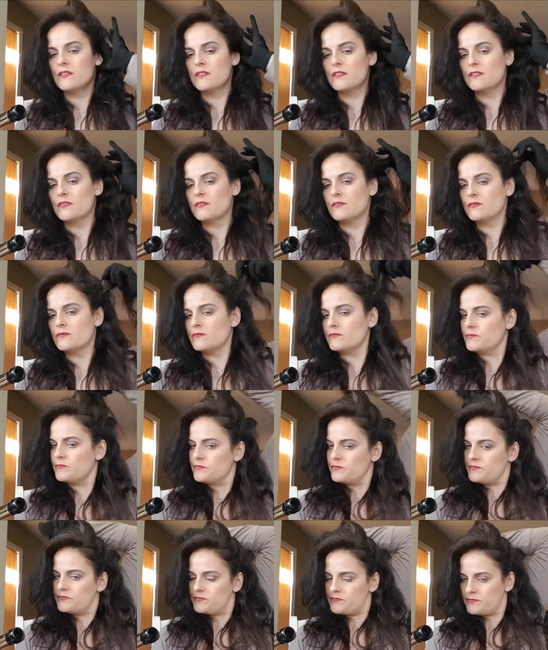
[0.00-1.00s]

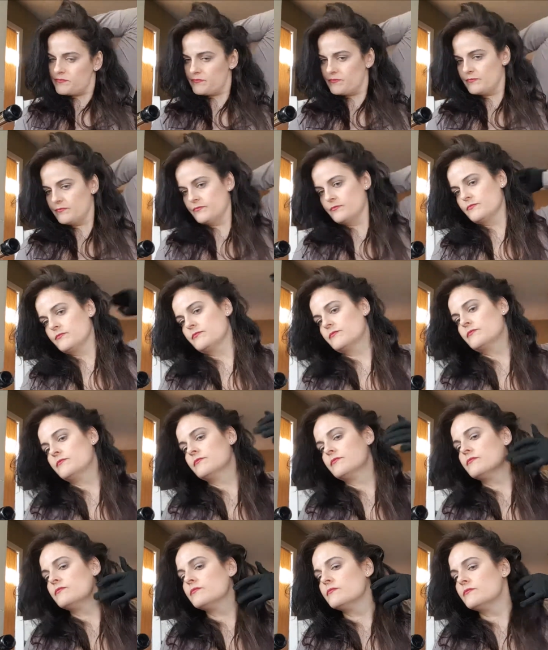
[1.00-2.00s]

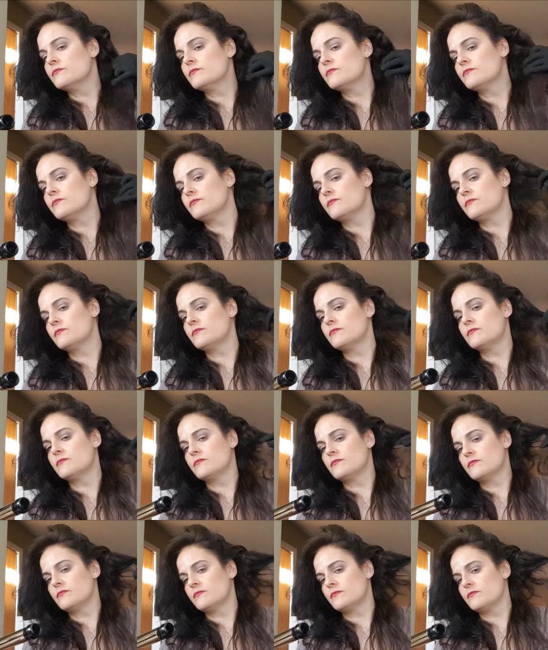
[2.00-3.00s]

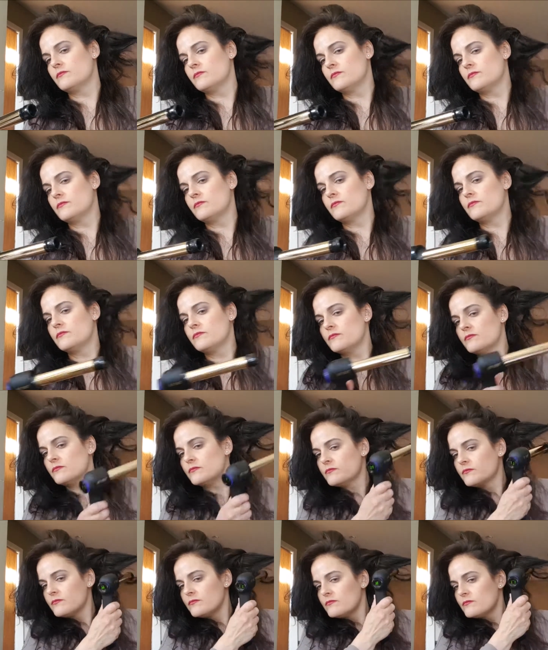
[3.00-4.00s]

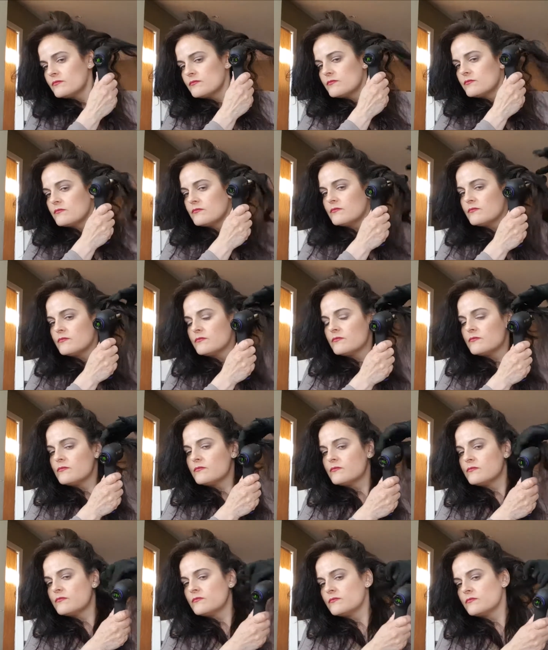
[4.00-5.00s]

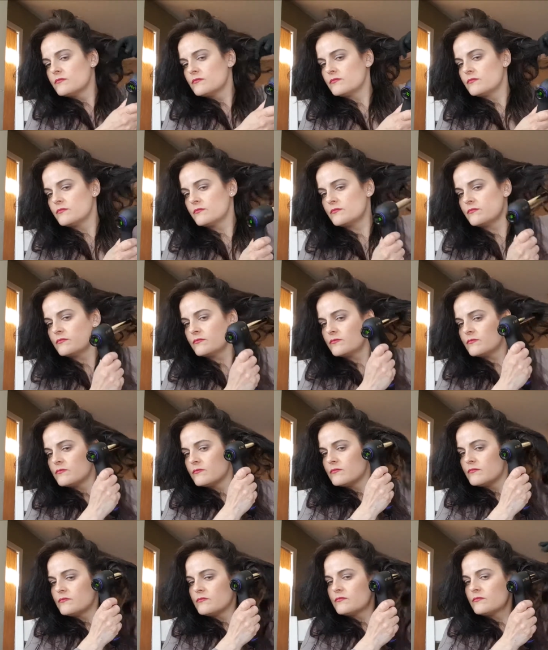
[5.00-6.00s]

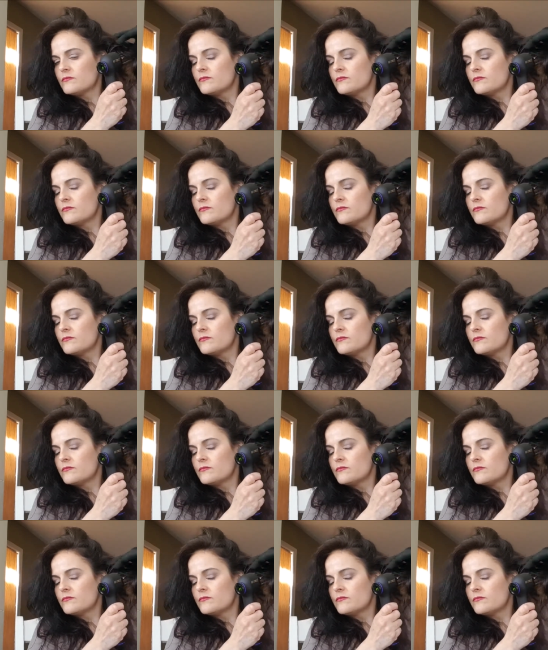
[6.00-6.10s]
(silence)